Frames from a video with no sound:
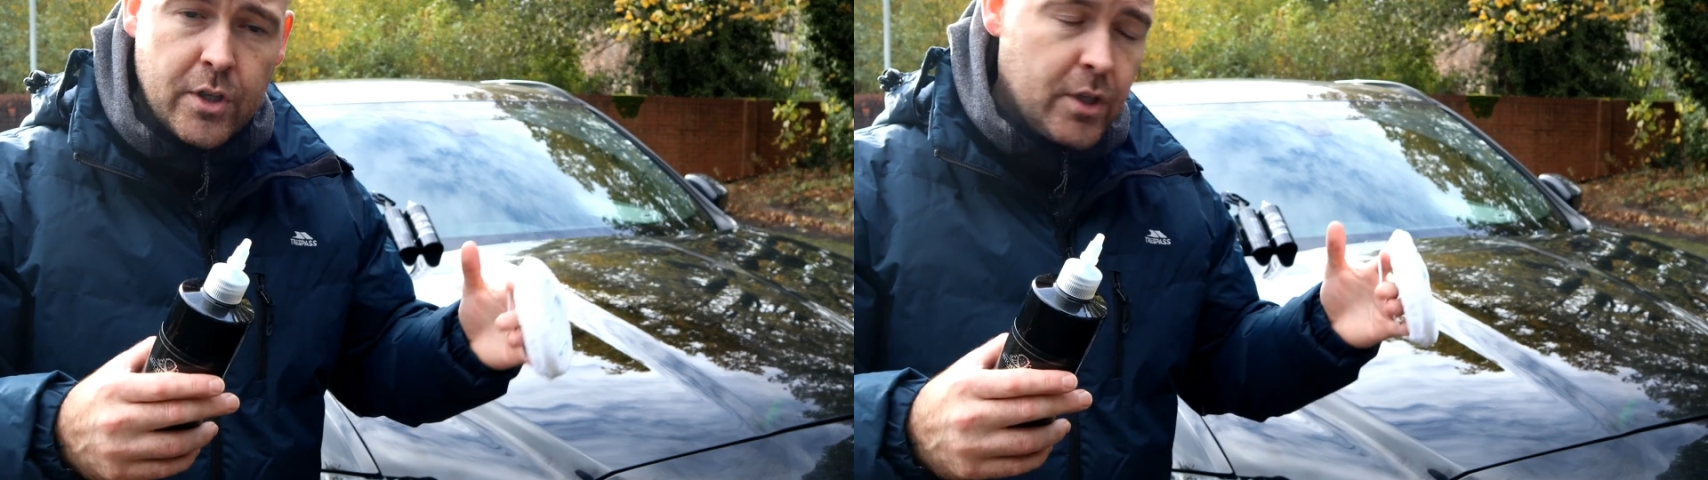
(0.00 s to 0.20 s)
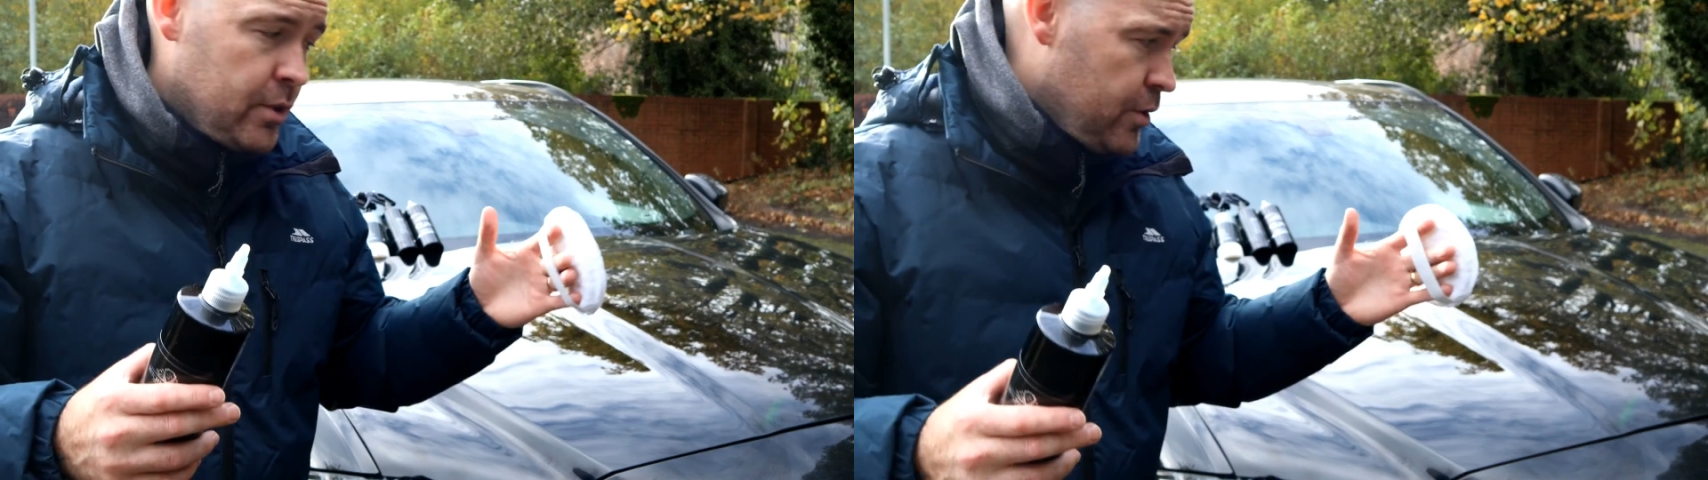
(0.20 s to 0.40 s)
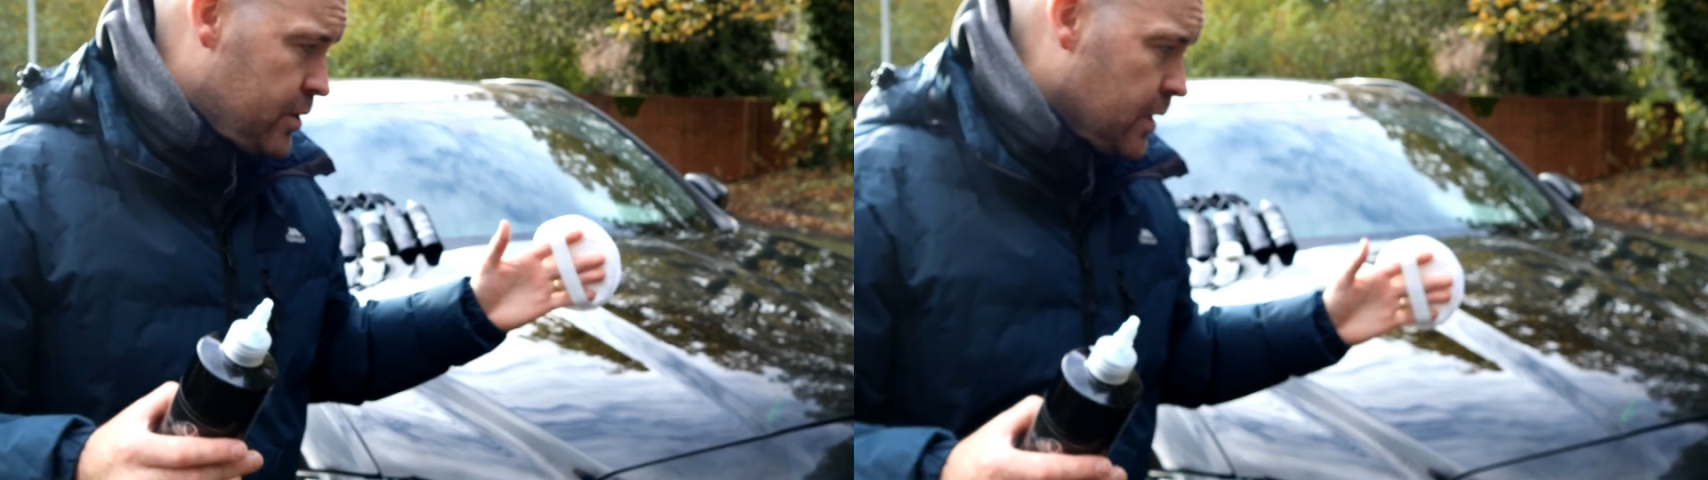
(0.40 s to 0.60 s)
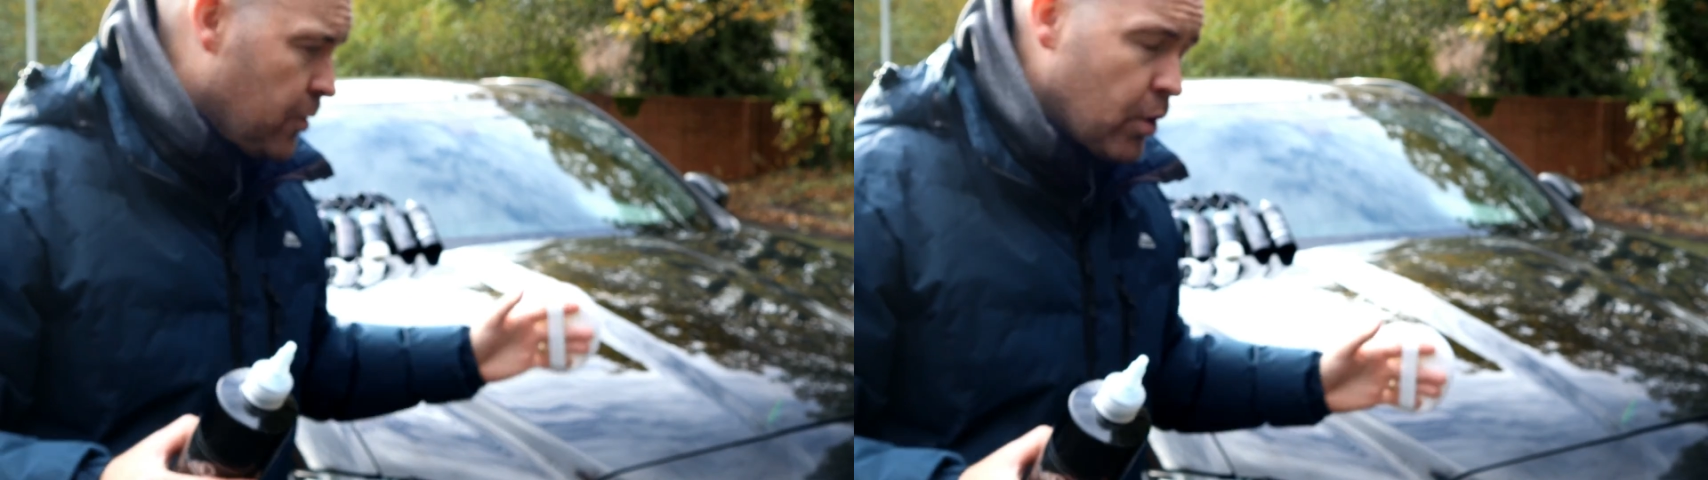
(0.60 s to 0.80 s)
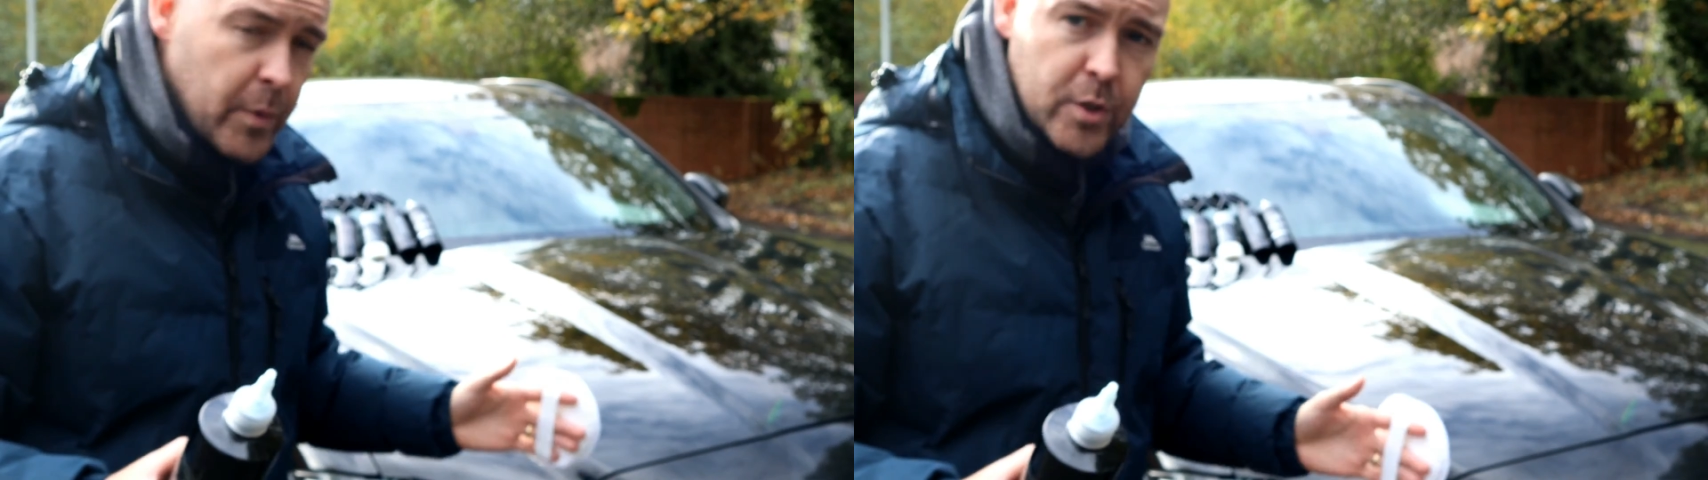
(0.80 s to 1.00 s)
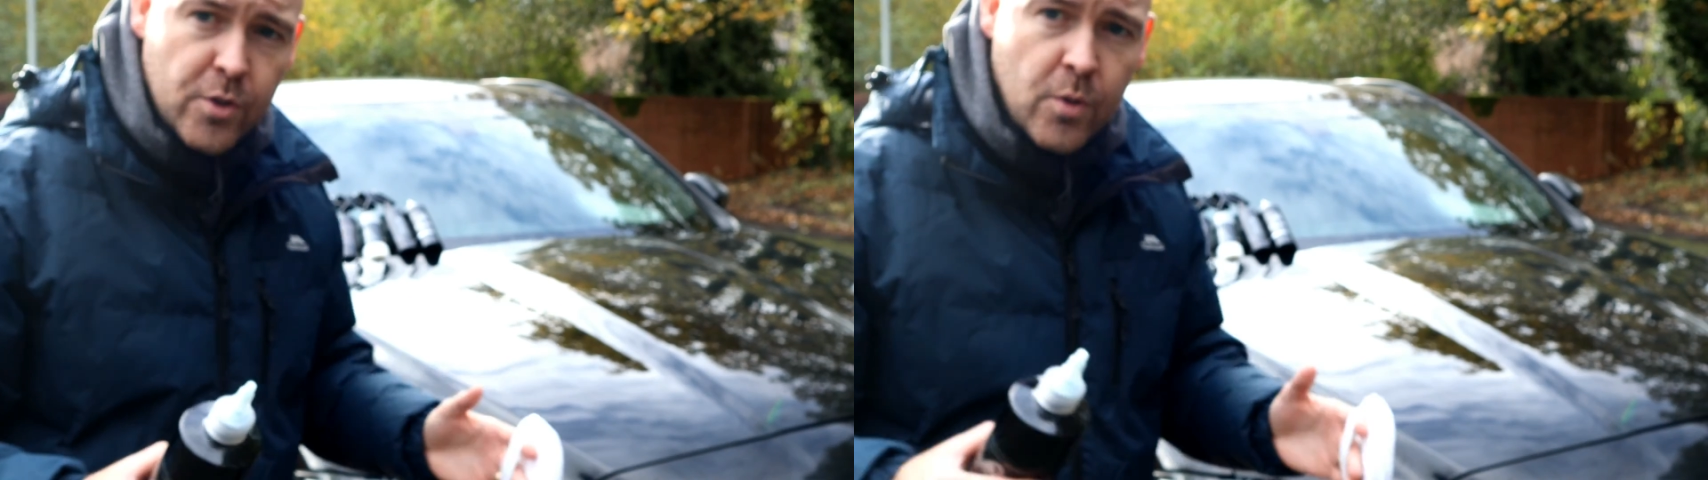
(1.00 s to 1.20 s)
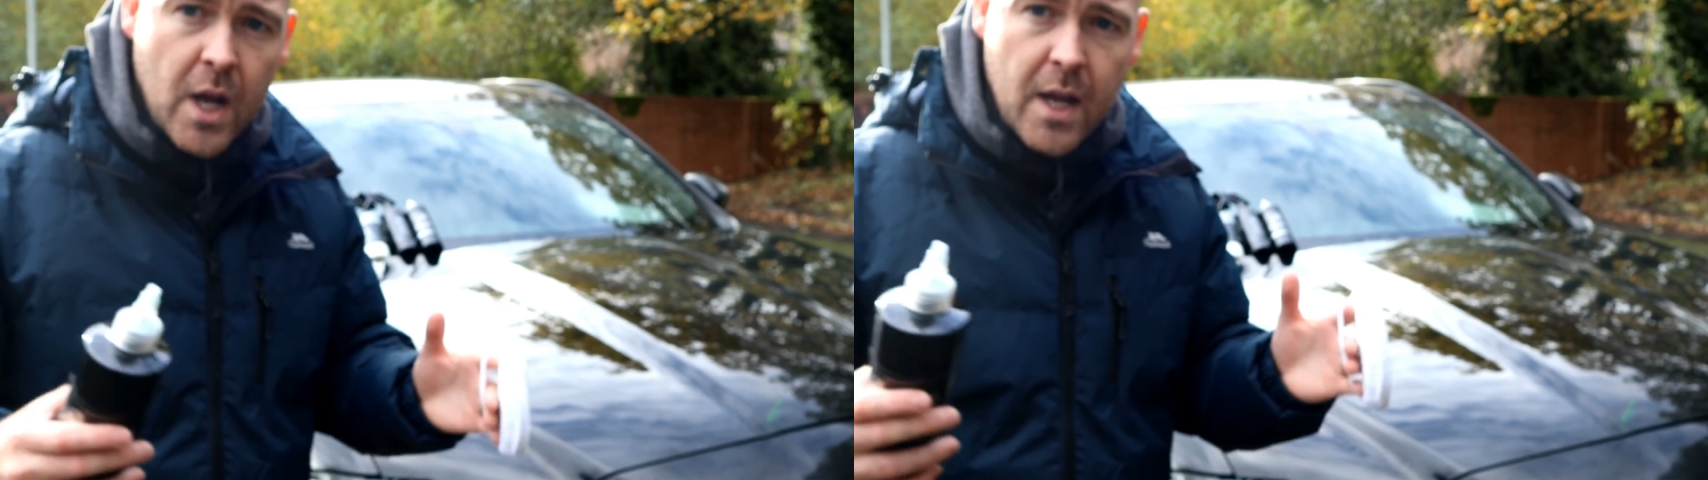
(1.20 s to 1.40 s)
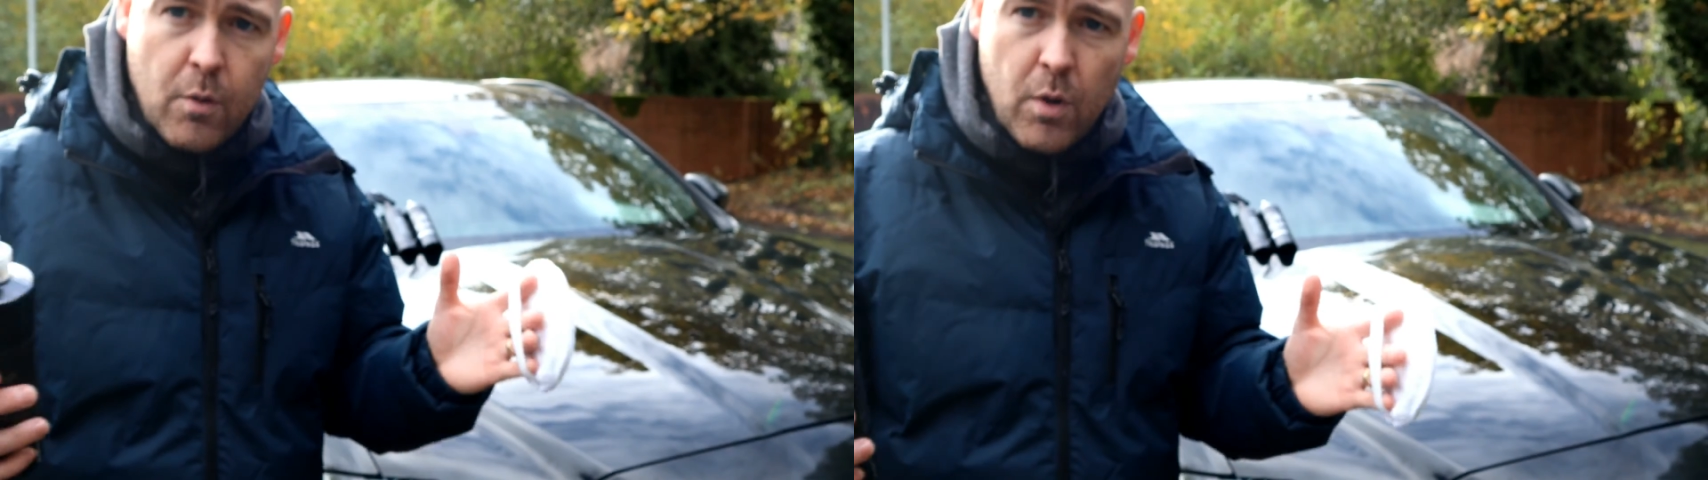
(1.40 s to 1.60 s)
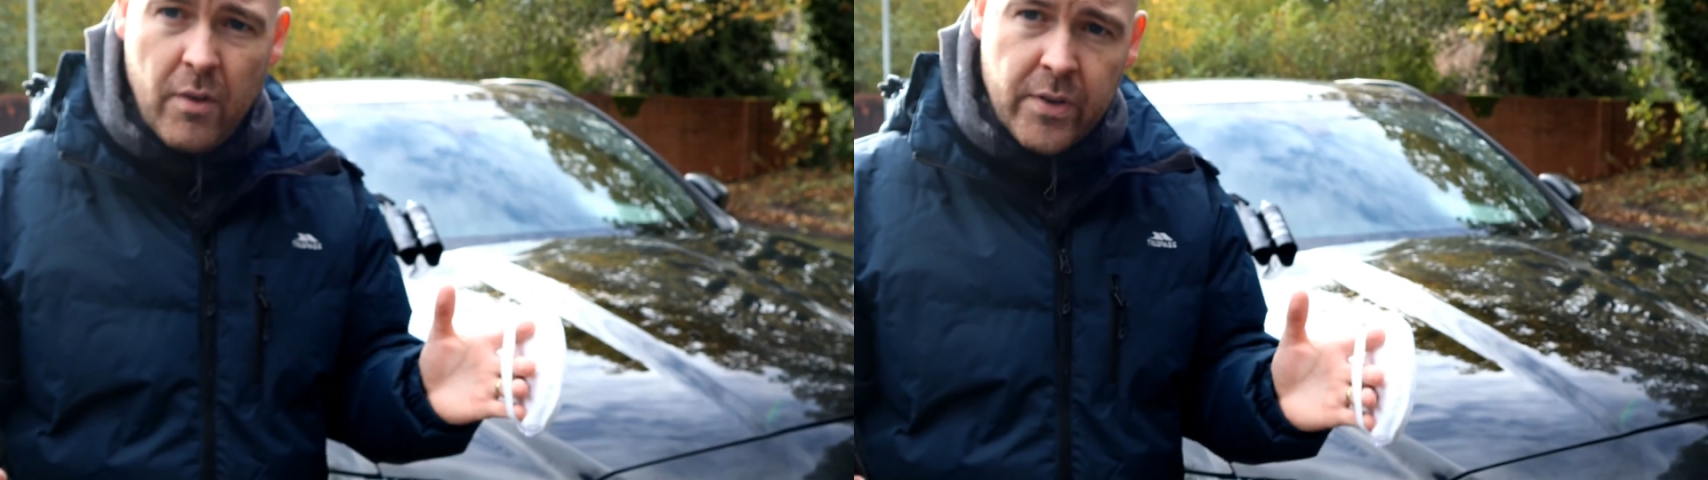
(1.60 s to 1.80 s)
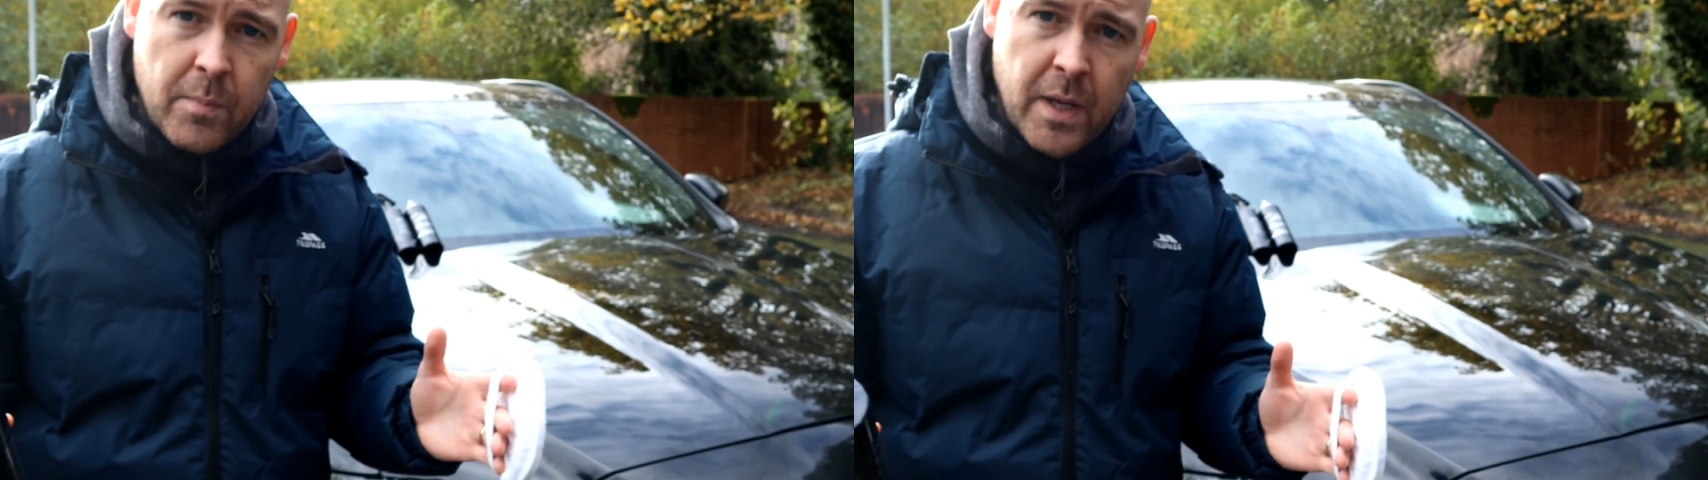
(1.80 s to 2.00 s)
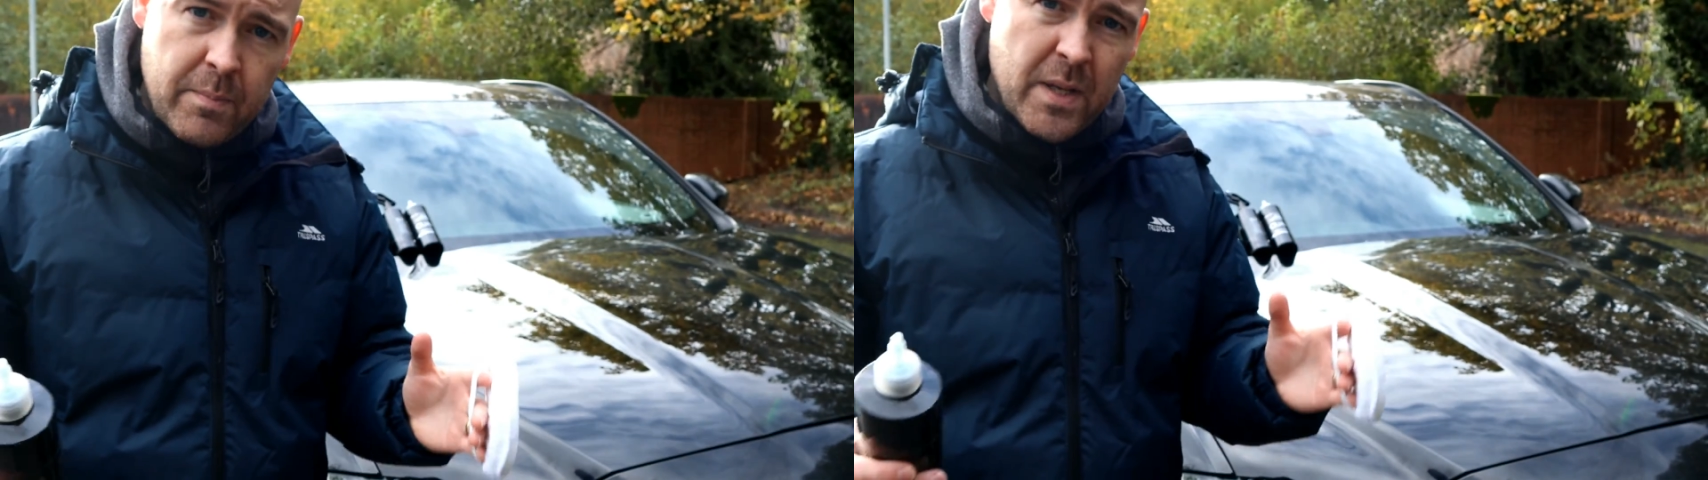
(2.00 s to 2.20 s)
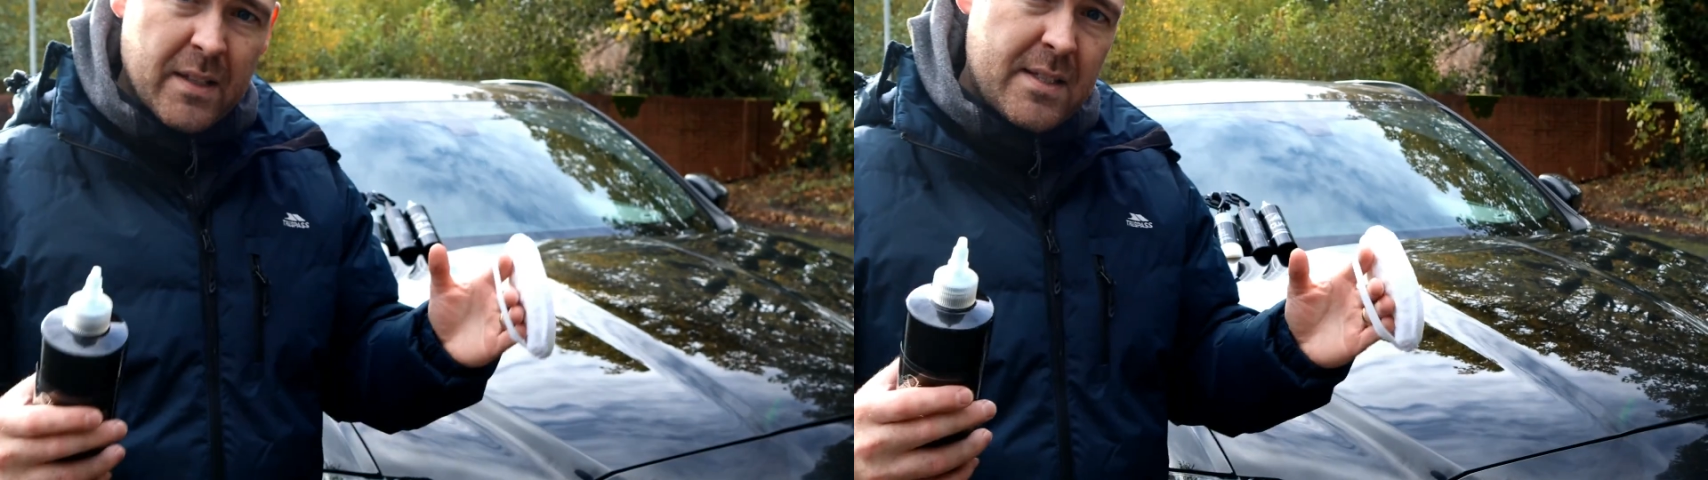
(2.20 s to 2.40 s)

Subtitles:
you can use an orbital, whatever it might be.